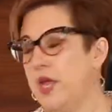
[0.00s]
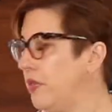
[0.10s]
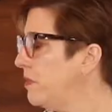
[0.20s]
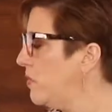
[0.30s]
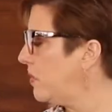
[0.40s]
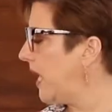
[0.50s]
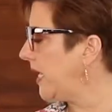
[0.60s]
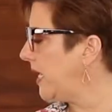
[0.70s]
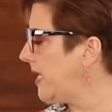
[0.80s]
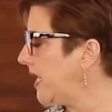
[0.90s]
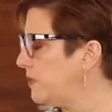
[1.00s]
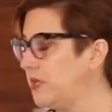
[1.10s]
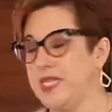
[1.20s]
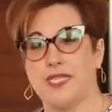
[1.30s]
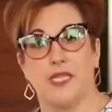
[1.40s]
The more I connect
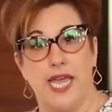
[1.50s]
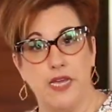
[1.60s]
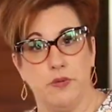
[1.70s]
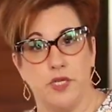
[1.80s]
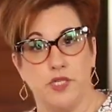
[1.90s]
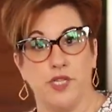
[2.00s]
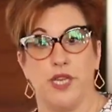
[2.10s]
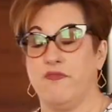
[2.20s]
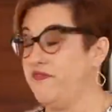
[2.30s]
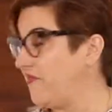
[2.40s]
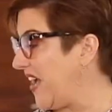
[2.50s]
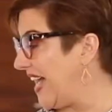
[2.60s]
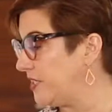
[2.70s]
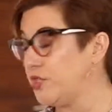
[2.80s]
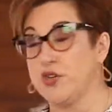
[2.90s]
with this language, the
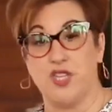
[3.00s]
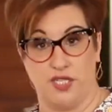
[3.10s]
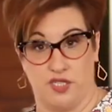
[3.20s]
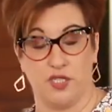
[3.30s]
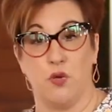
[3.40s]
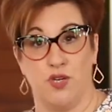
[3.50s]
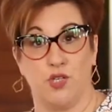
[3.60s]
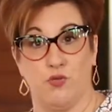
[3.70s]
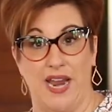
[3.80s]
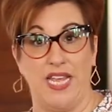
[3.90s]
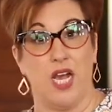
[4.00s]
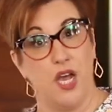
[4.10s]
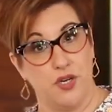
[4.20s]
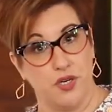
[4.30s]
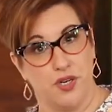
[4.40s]
faster this is going to rank
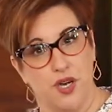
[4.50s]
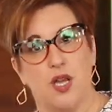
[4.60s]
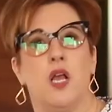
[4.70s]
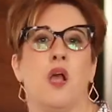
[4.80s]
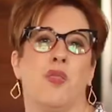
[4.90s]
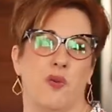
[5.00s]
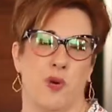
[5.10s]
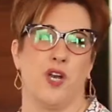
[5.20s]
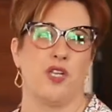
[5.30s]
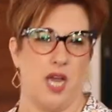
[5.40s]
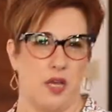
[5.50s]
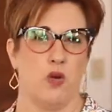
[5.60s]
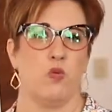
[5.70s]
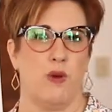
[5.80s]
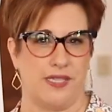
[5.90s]
under the word
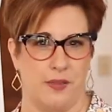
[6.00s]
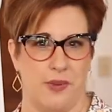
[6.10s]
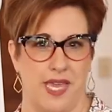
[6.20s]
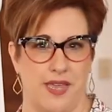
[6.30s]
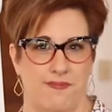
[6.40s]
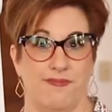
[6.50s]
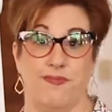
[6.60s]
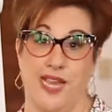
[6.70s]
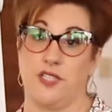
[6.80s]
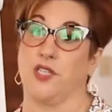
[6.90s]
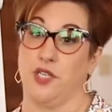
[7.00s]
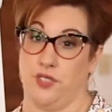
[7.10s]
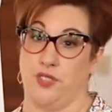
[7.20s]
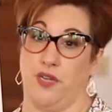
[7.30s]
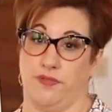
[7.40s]
taco recipe. That's the
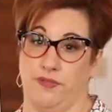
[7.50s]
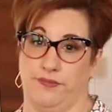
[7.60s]
good stuff.